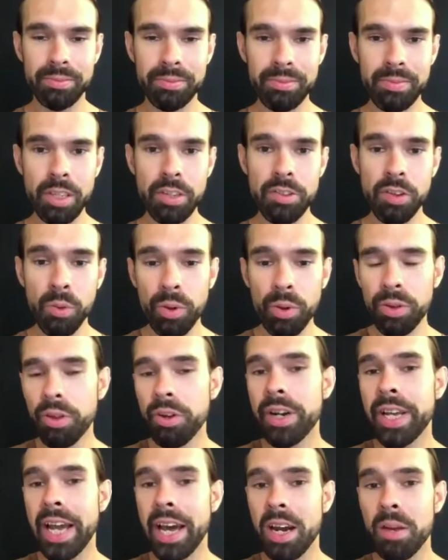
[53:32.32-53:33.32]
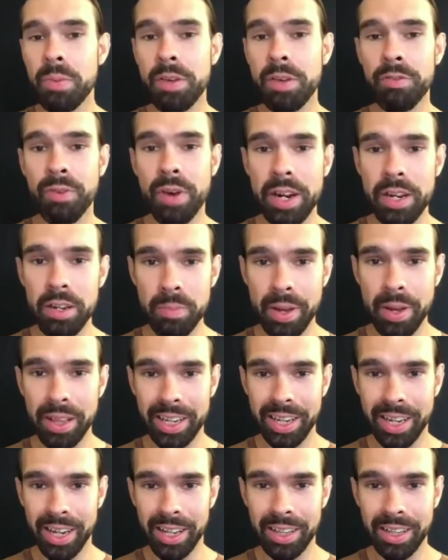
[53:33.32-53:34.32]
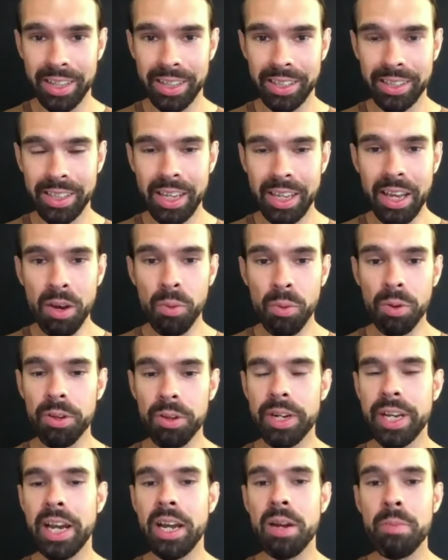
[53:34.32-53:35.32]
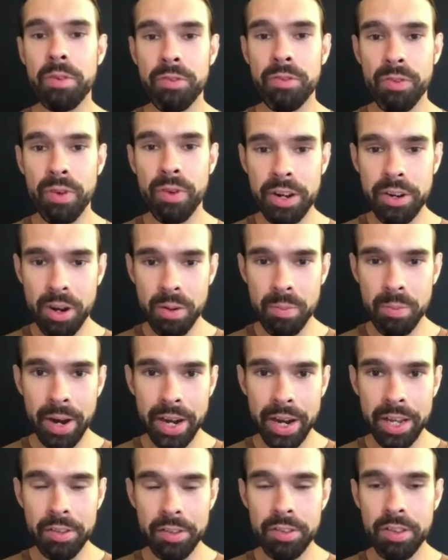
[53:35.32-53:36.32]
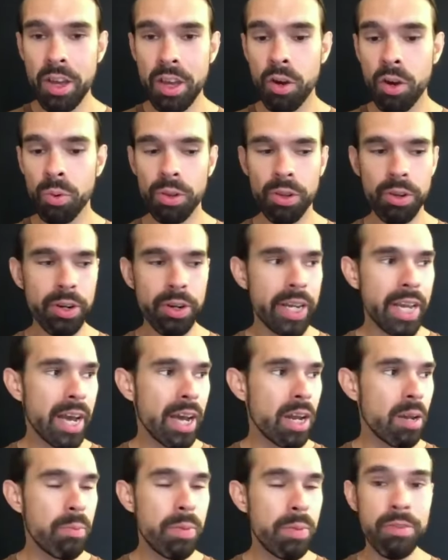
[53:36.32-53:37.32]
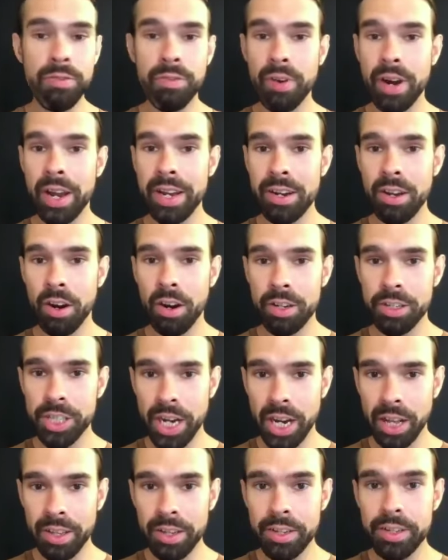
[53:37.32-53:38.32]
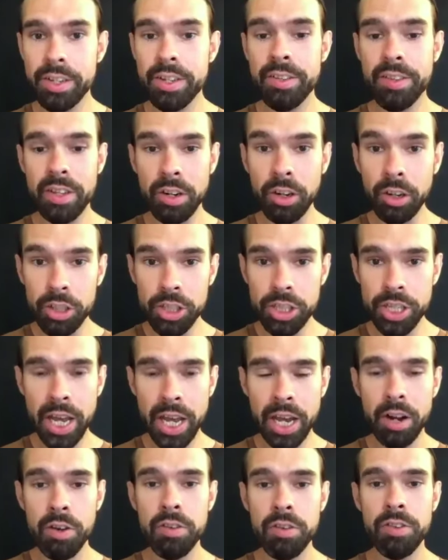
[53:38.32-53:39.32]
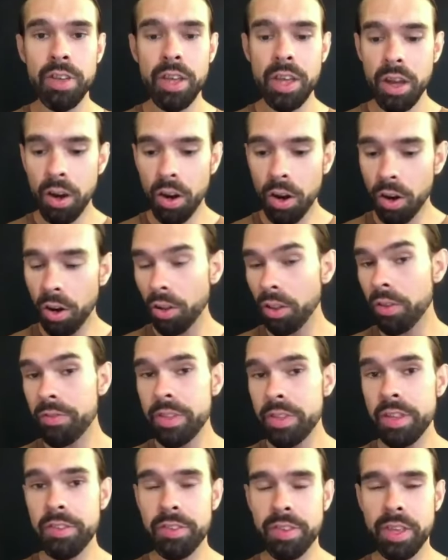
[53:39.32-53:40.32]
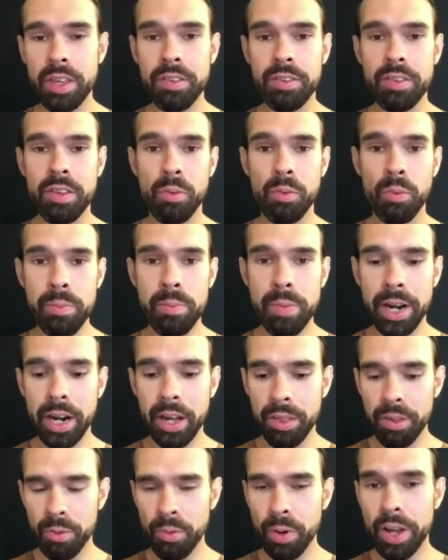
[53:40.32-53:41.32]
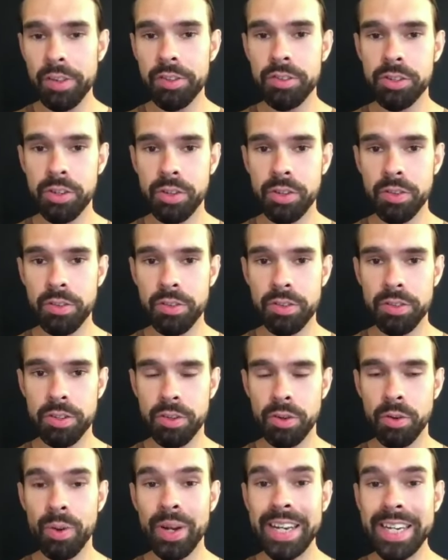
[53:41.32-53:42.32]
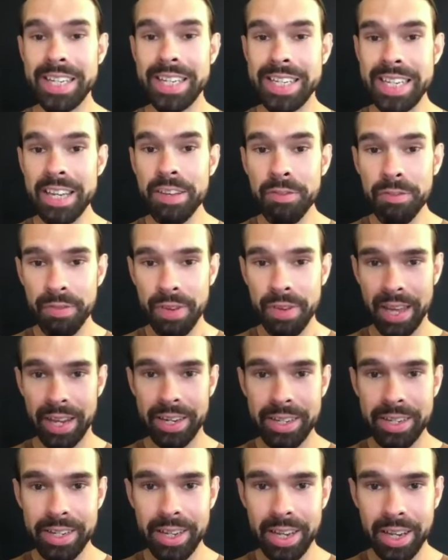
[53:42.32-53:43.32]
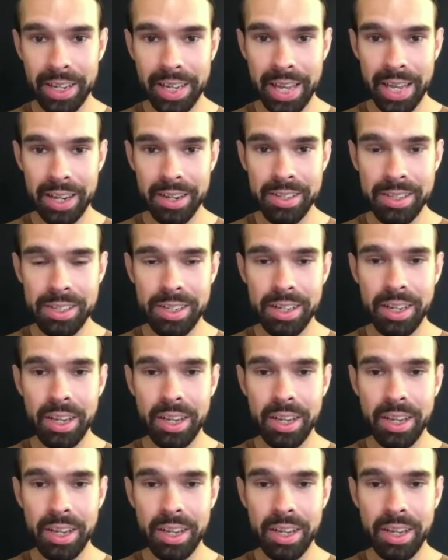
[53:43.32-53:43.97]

So we're learning how to befriend melancholy. We're learning how to befriend our bodies. We're learning how to befriend our challenges and our shadows. All of these things that we might otherwise choose to defend against,